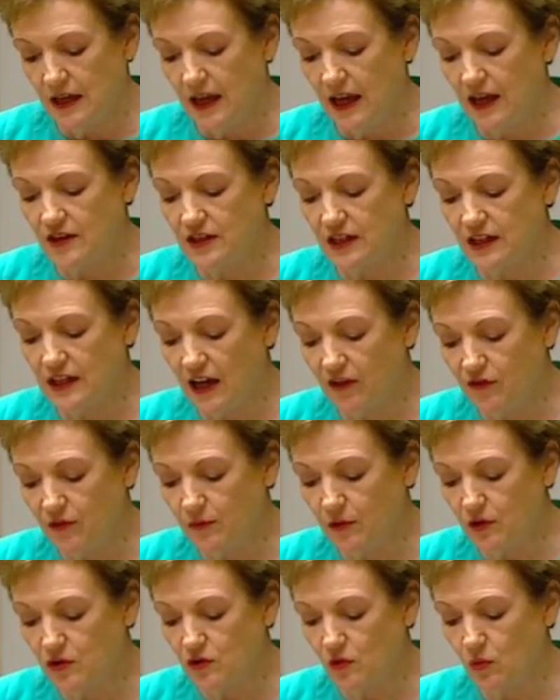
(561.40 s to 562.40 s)
As a
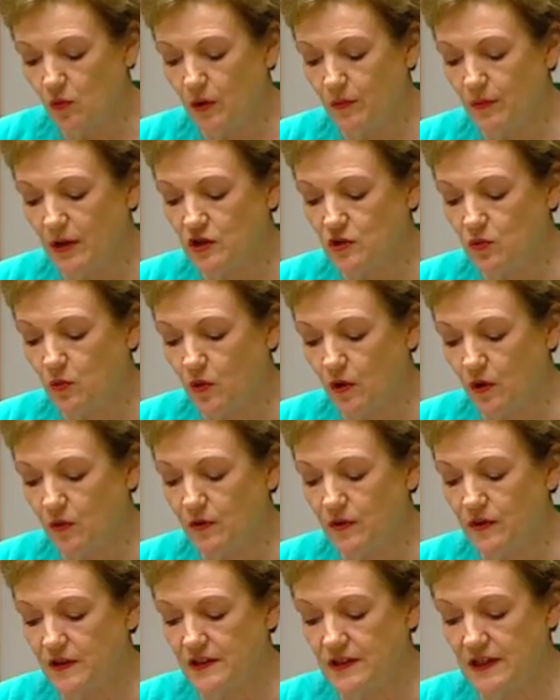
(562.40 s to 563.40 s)
government, we must work
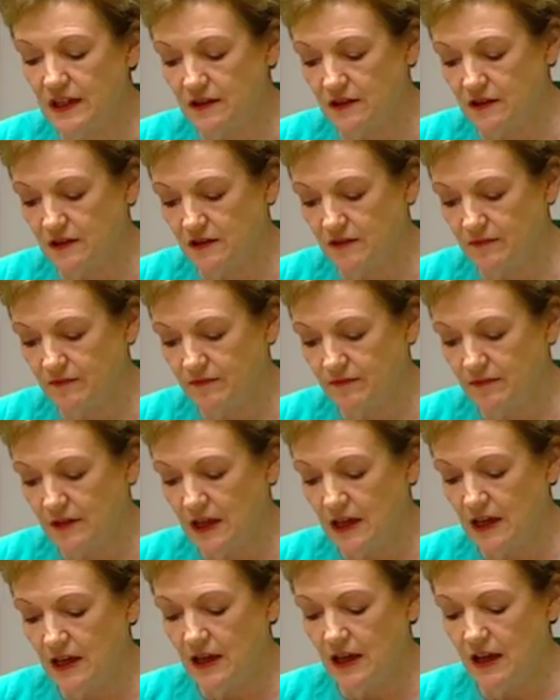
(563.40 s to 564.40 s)
with the Senate,
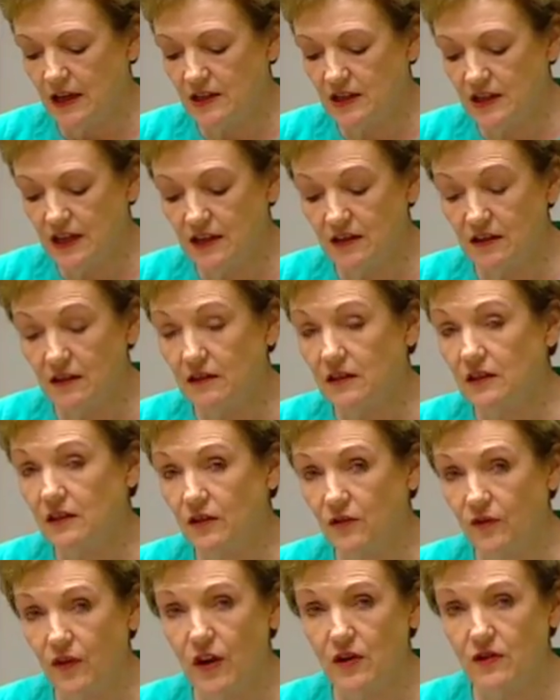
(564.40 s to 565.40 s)
a Senate that
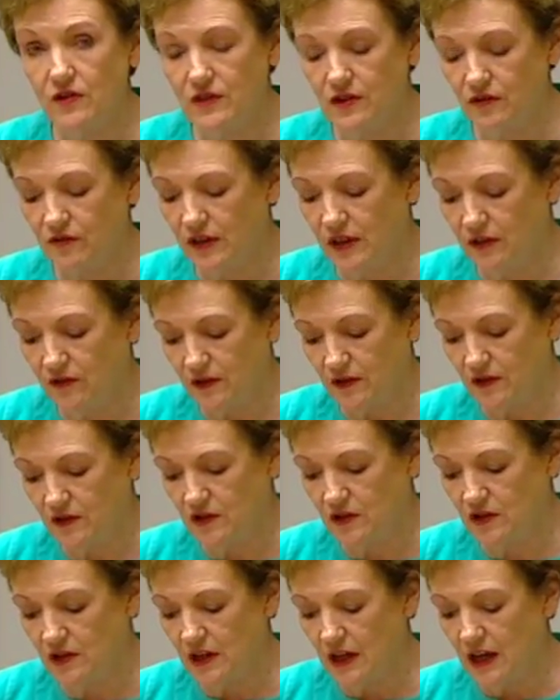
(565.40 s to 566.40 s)
the voters have given
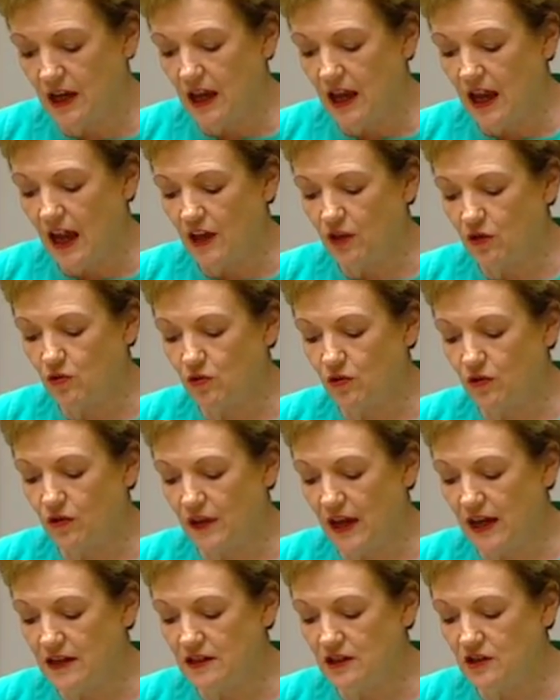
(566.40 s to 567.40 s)
us, and through
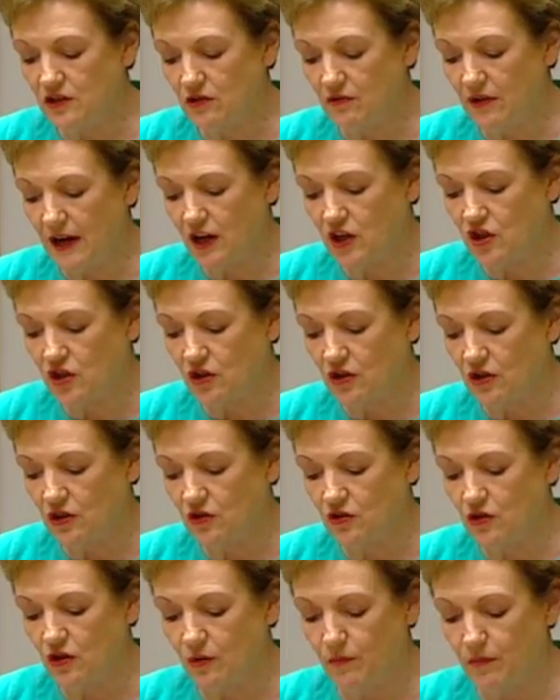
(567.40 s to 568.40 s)
that
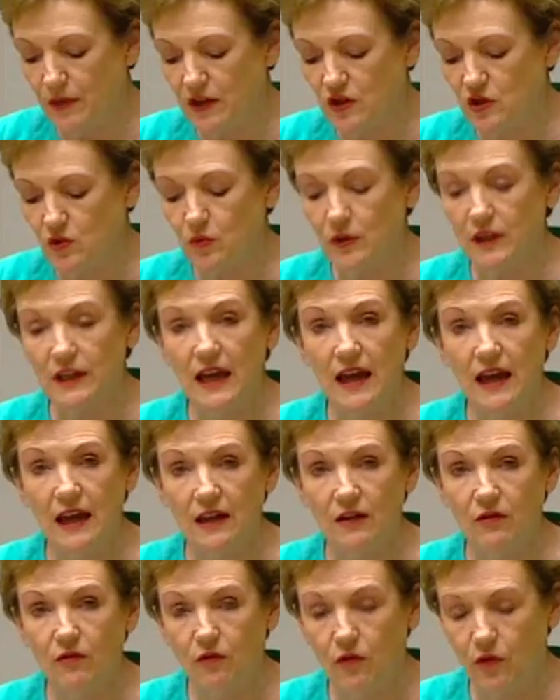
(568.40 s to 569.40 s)
interaction do the best we
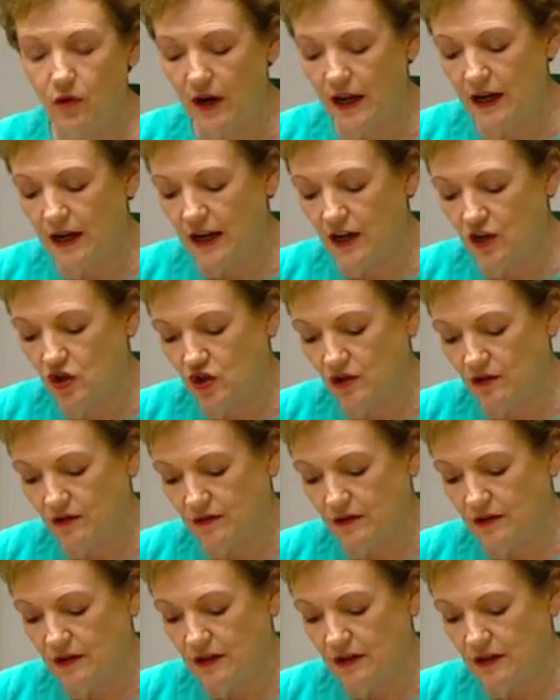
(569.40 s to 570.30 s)
can for our nation.